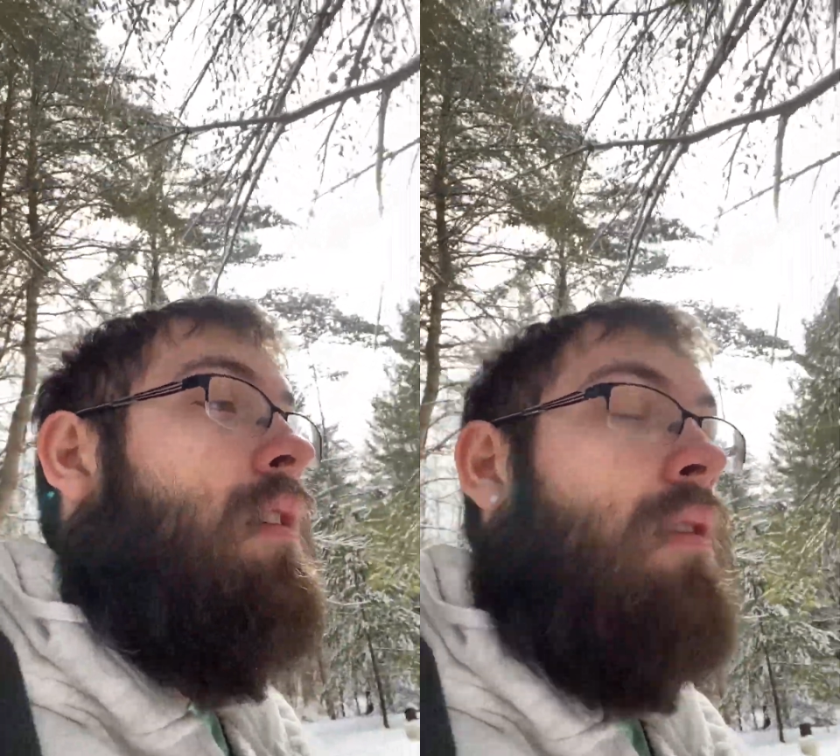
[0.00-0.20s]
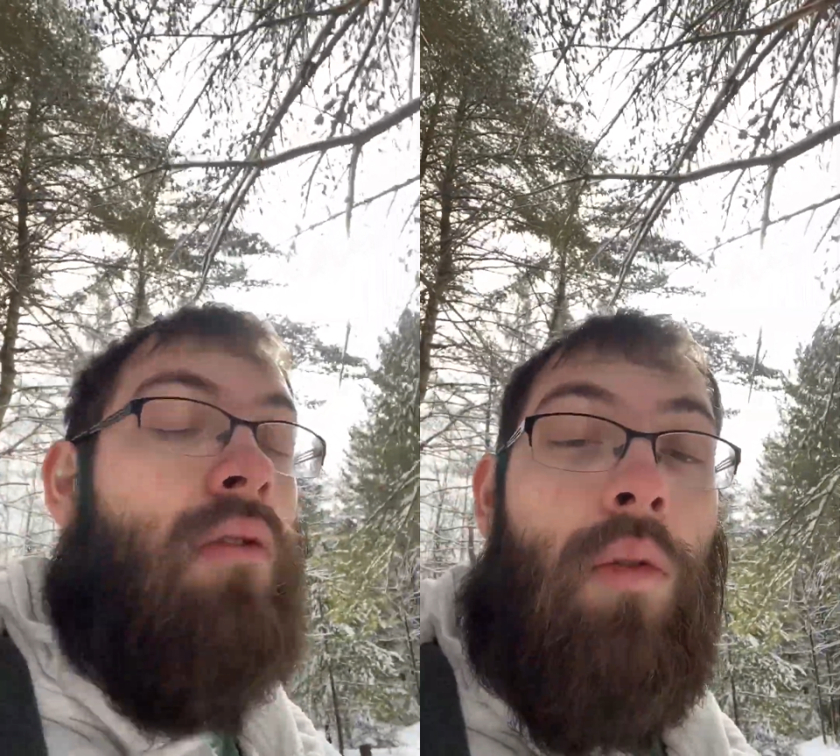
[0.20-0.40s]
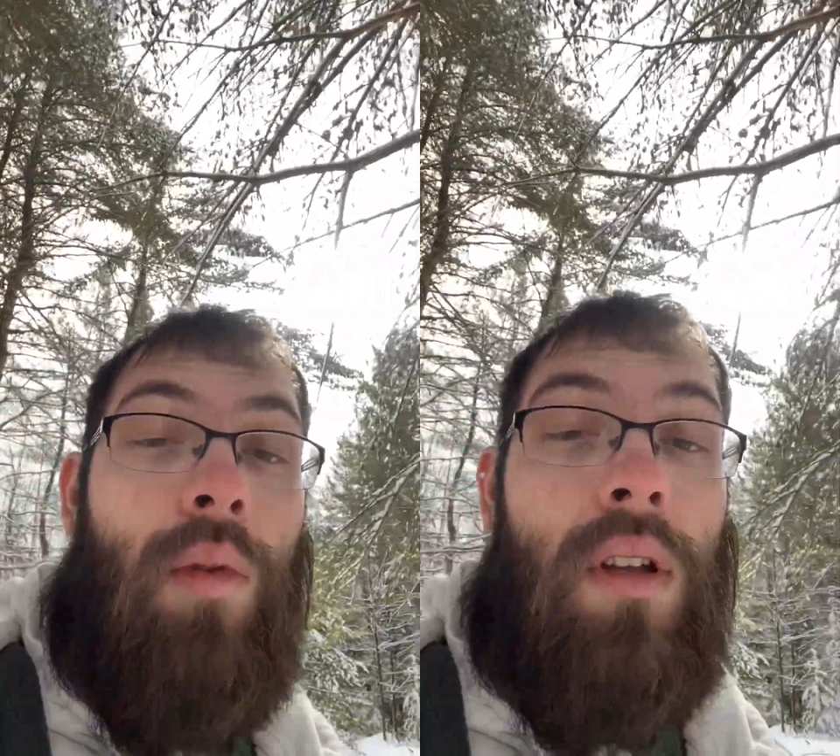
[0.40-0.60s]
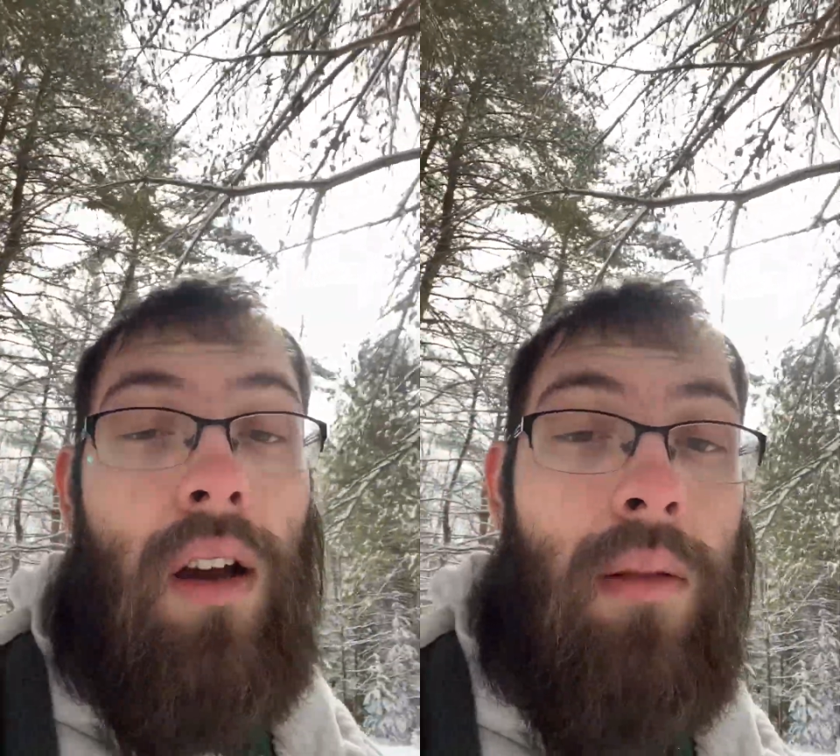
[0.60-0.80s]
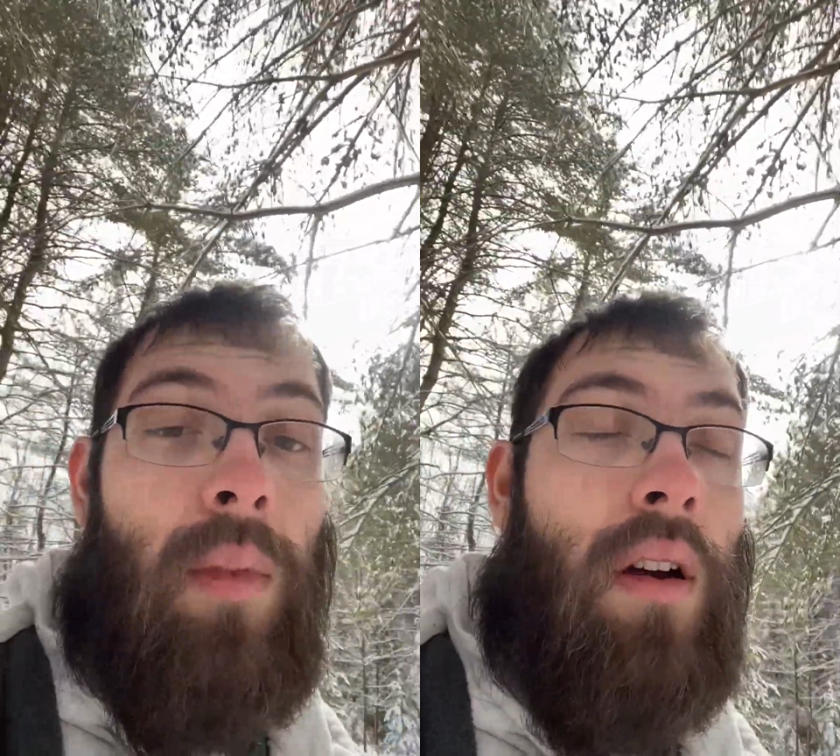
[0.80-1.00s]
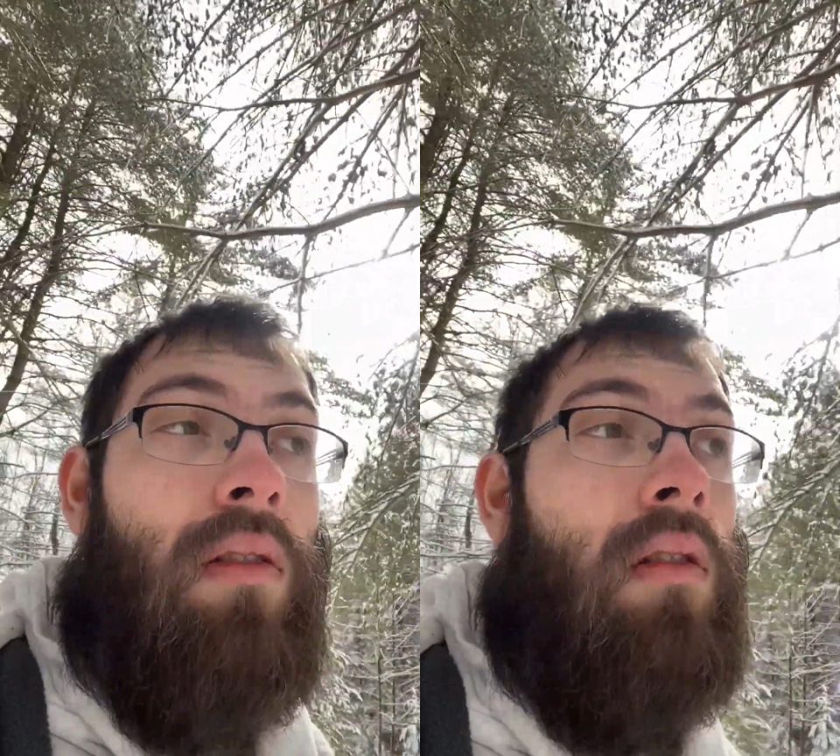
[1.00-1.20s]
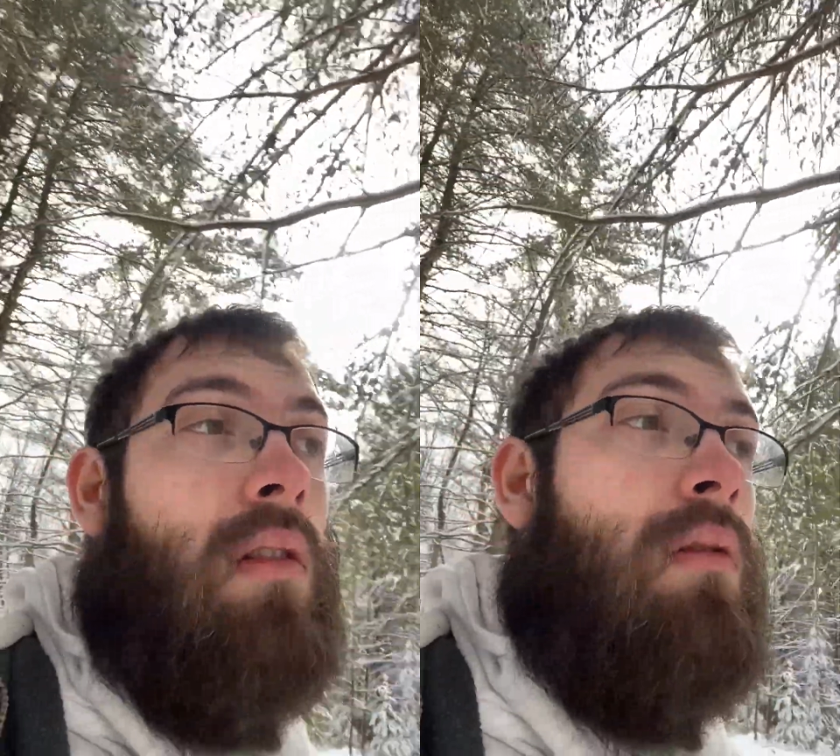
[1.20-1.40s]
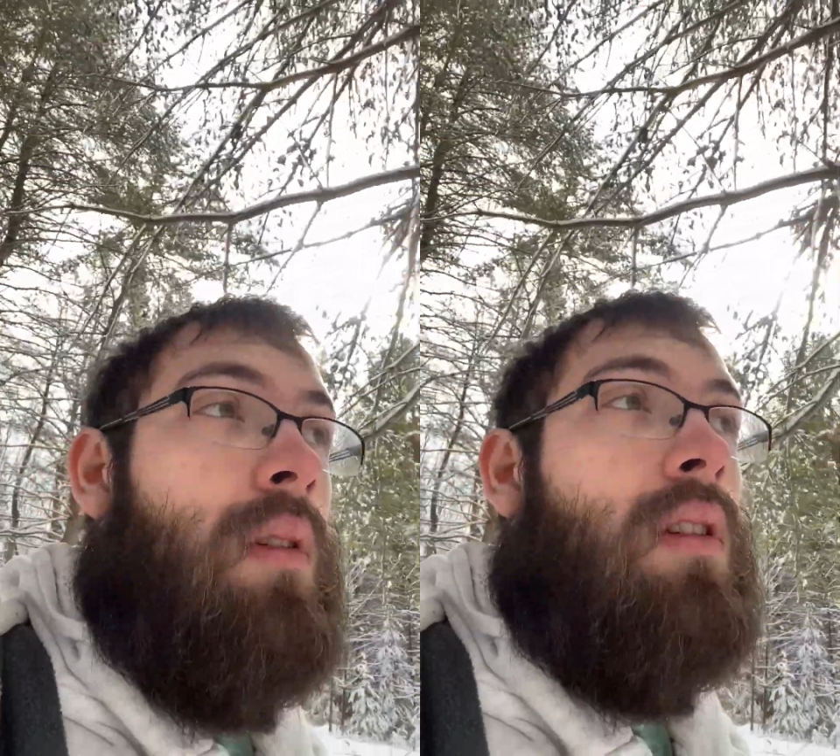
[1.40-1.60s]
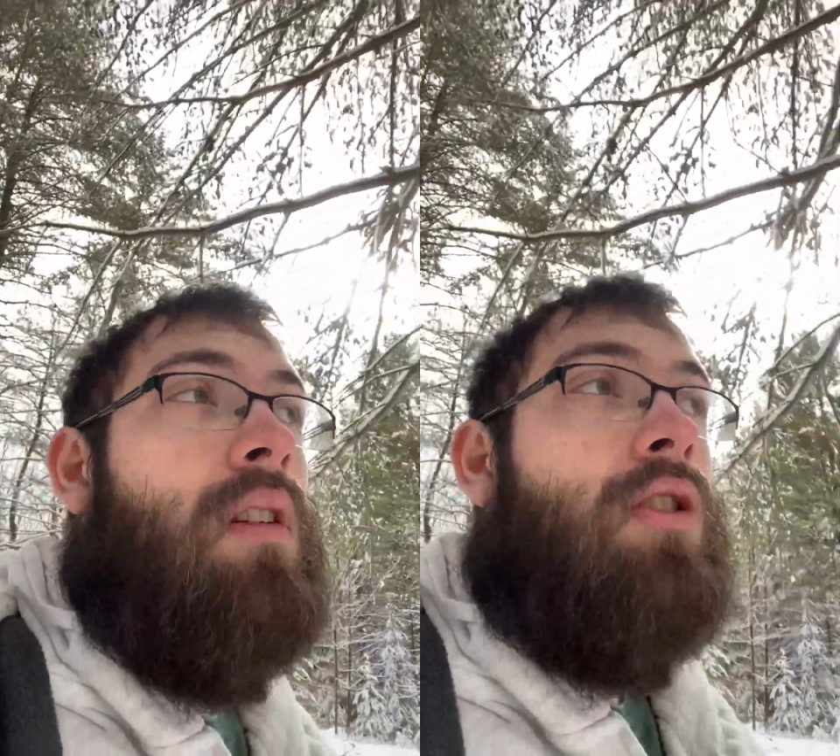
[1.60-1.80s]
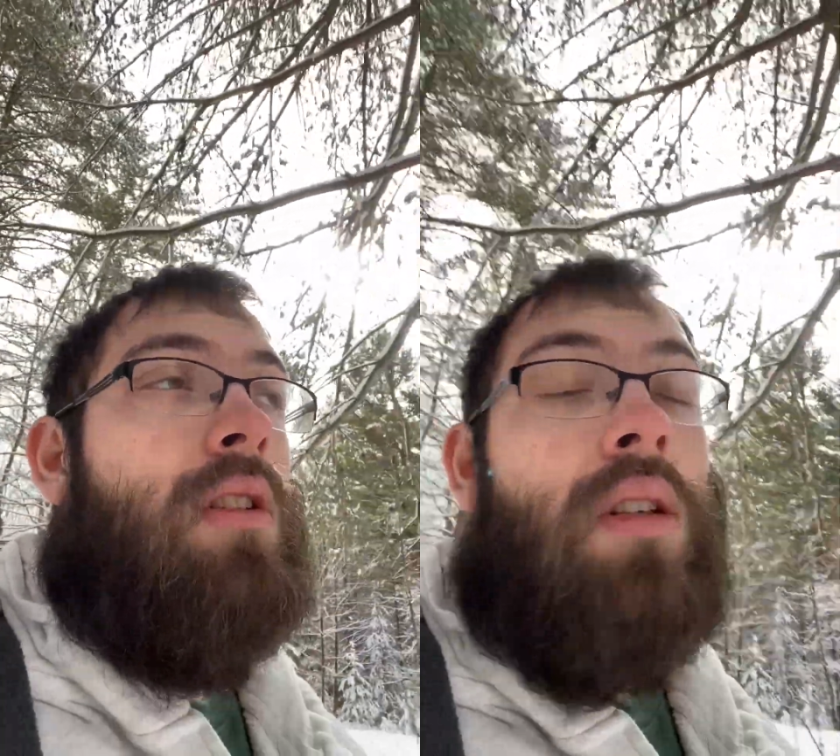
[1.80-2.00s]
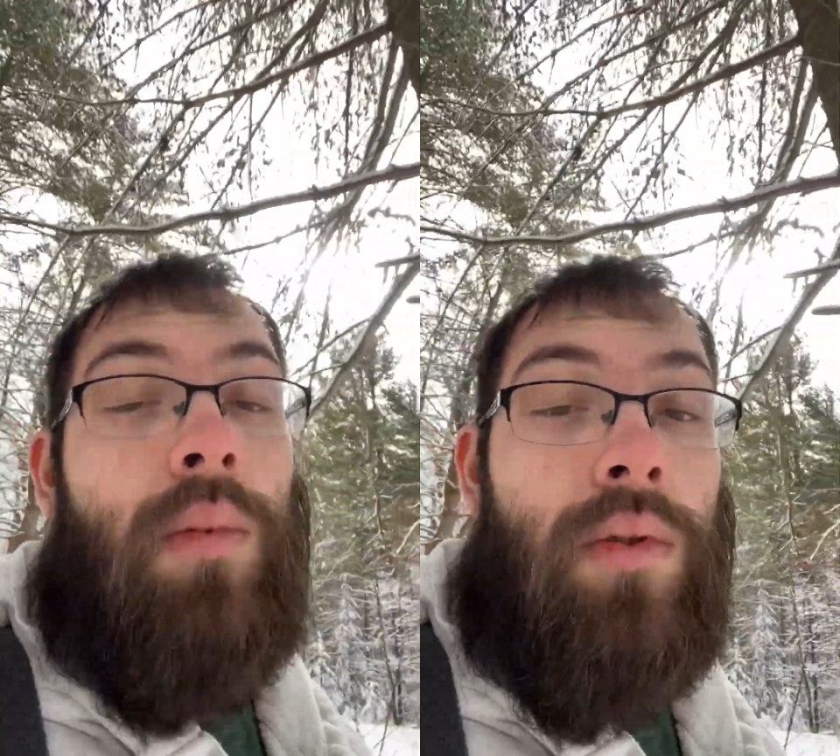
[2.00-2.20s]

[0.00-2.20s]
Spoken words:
normal tongue buckle with an adjustable